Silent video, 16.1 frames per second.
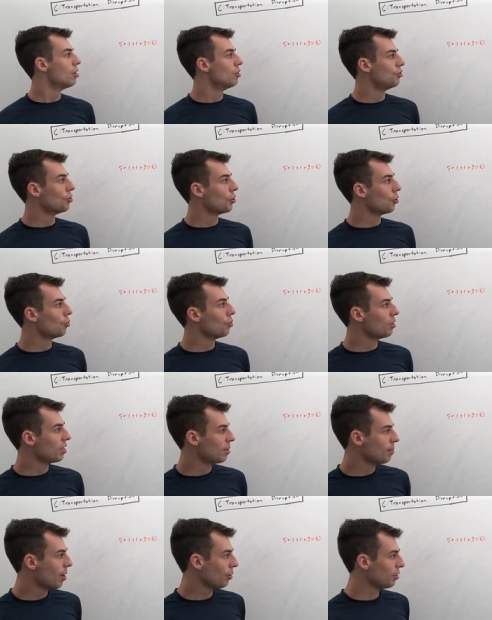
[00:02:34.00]
So
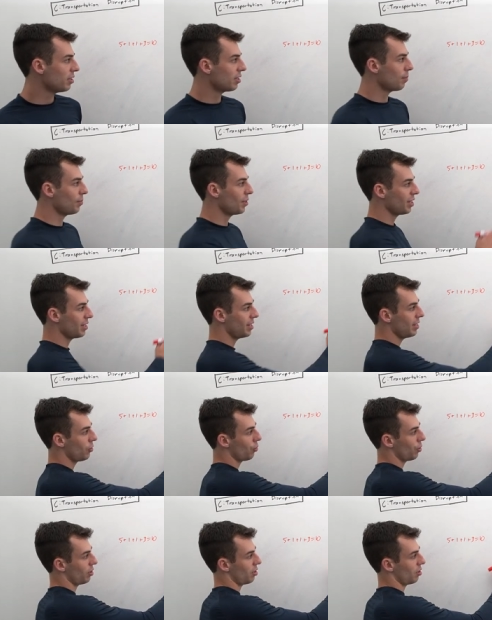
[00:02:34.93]
the amount that something
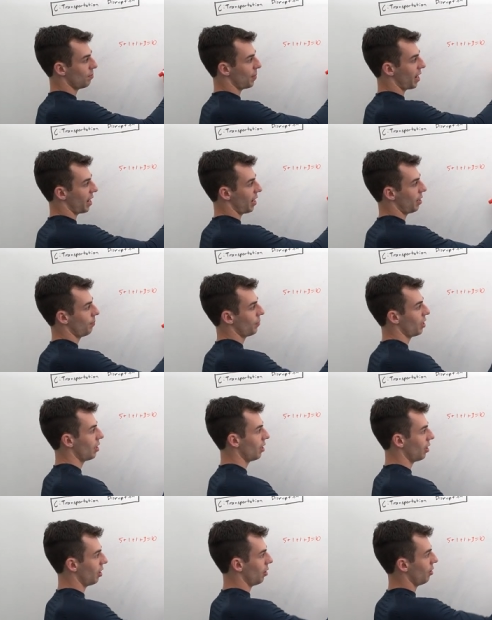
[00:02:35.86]
decreases by,
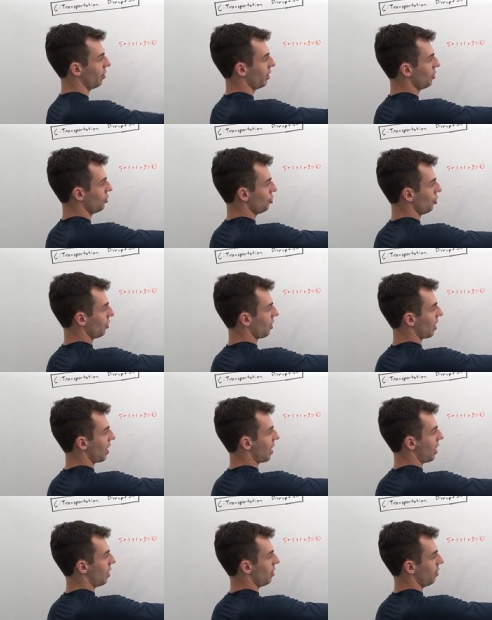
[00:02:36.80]
uh, let's look
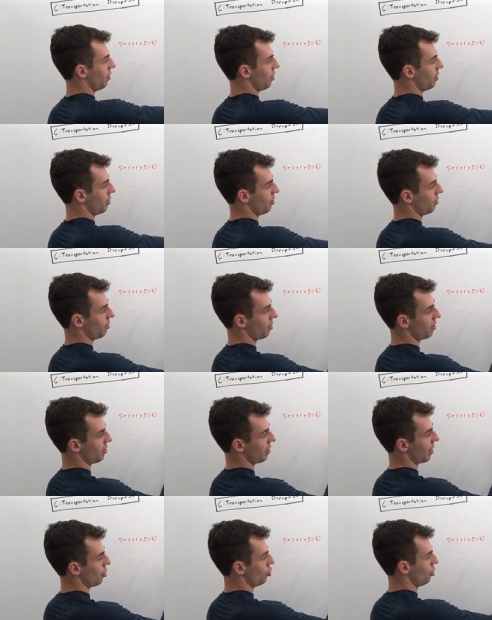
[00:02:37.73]
at this,
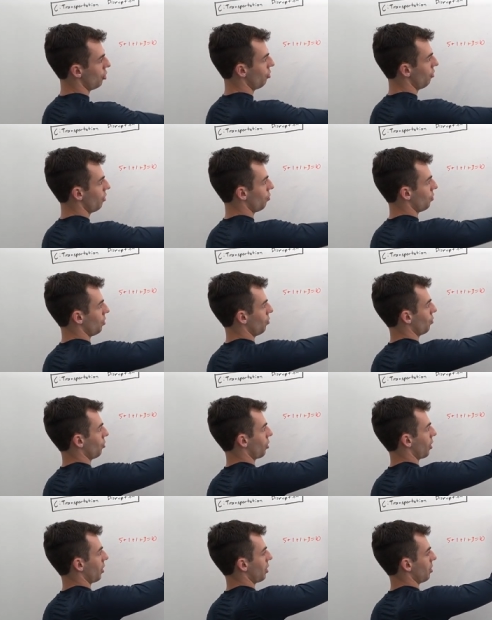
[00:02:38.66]
this edge here that we were
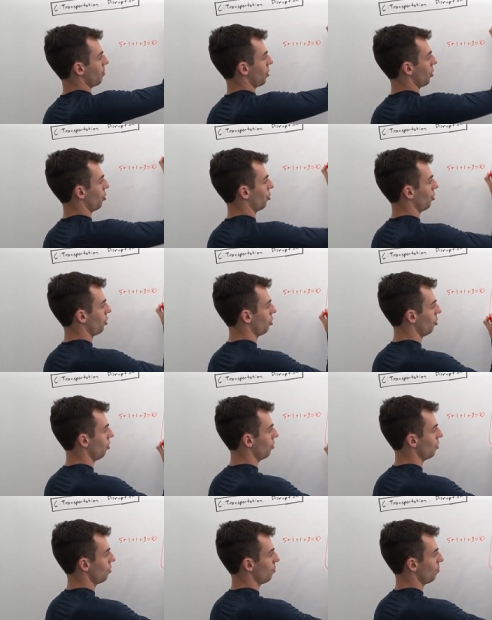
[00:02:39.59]
talking about earlier.